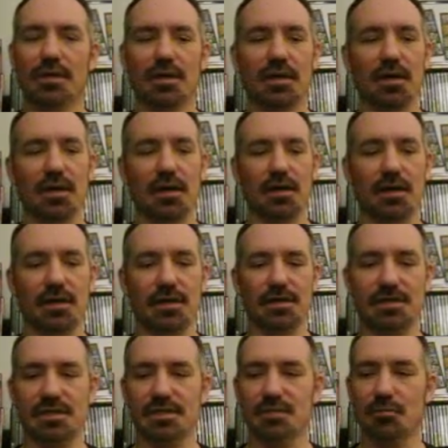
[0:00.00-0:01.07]

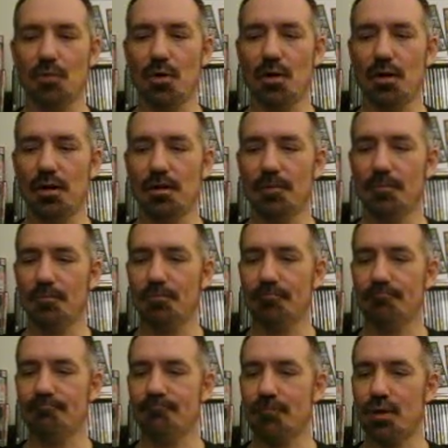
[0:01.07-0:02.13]
It's a small
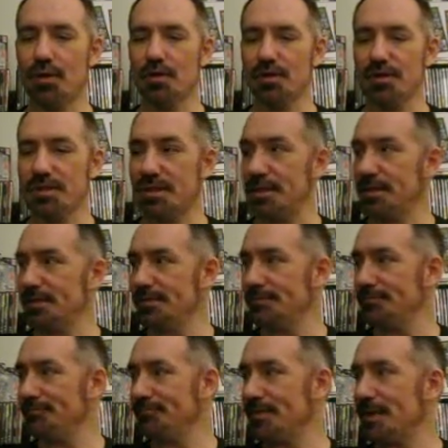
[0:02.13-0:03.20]
person.
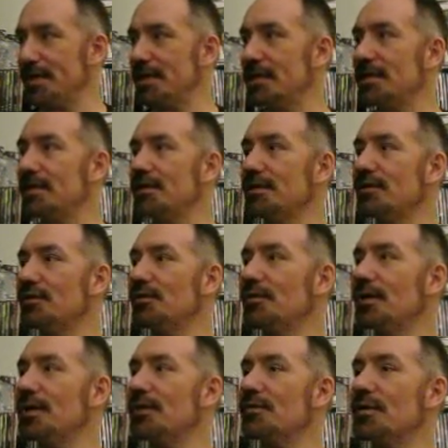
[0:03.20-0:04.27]
No,
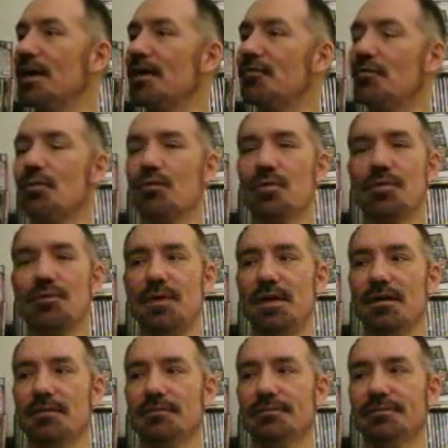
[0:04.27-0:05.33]
I don't have one with
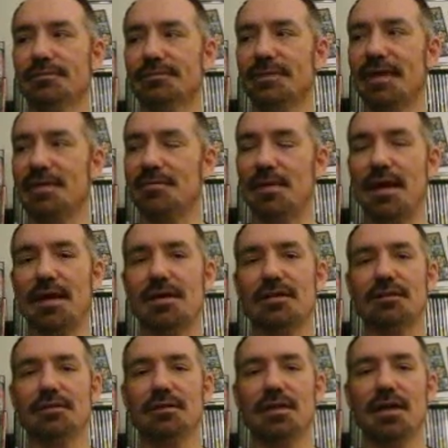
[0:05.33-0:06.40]
me. That's bad.
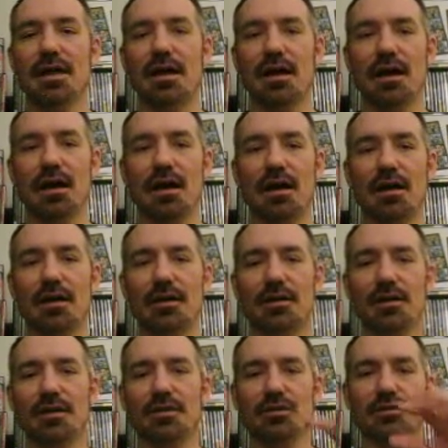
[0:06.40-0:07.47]

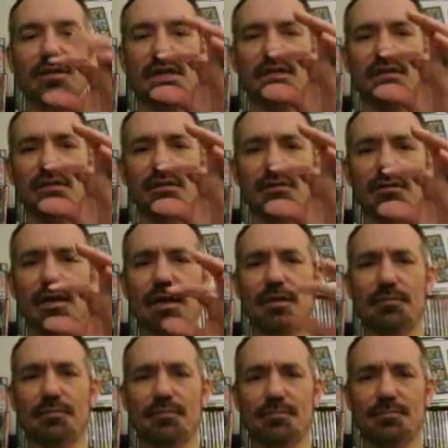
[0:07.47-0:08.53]
It looks like a
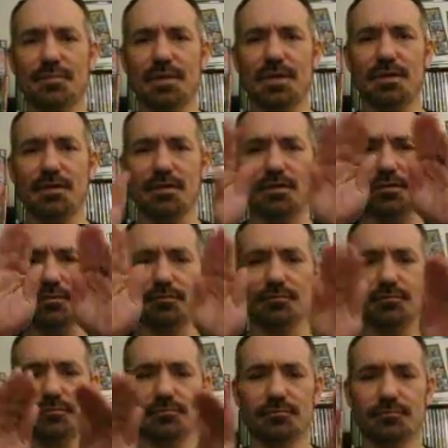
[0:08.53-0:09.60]
little
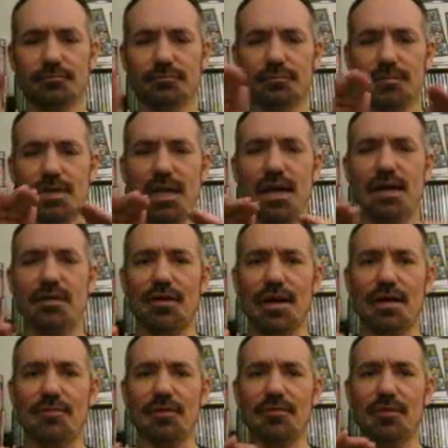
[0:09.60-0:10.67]

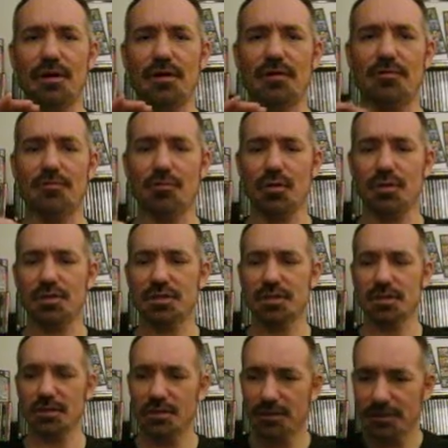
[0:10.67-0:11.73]
diagram of a
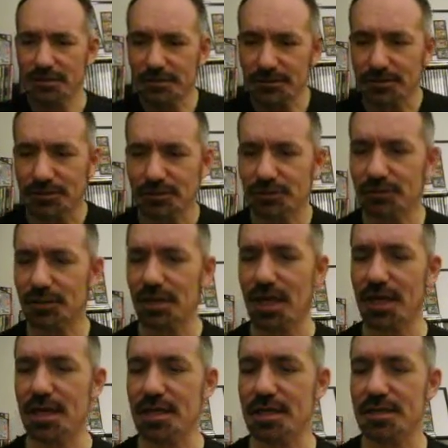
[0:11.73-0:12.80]
person.
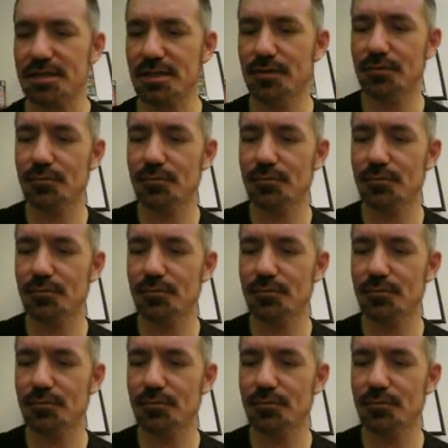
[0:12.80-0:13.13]
Shnikes.